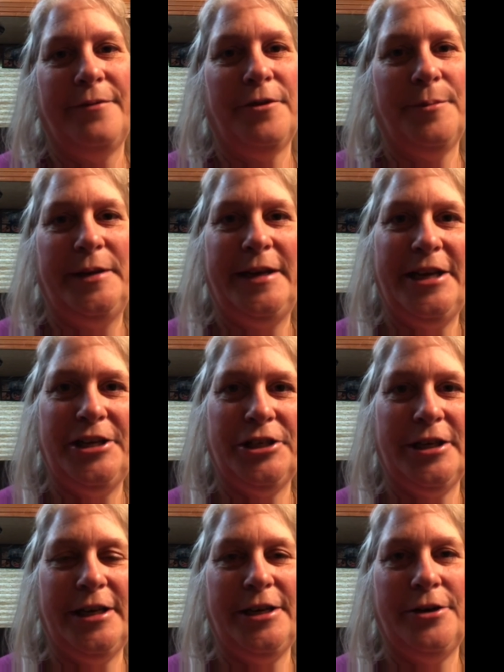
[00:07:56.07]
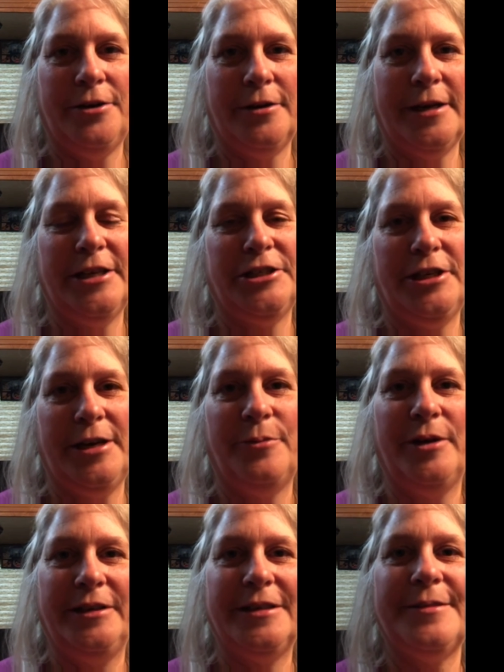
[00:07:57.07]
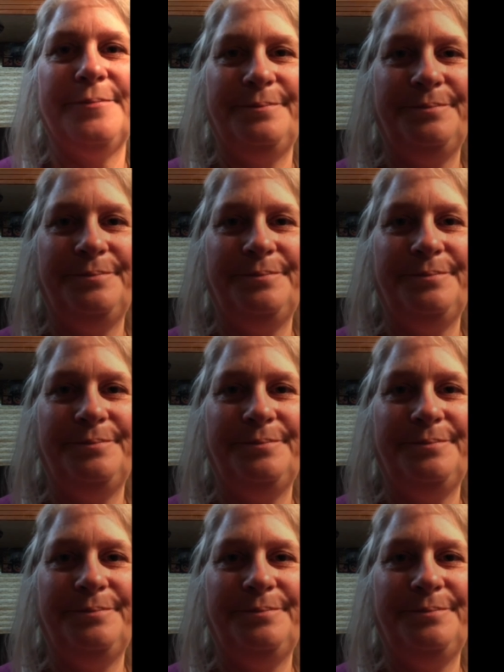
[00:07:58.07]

fermentation in your kitchen at once.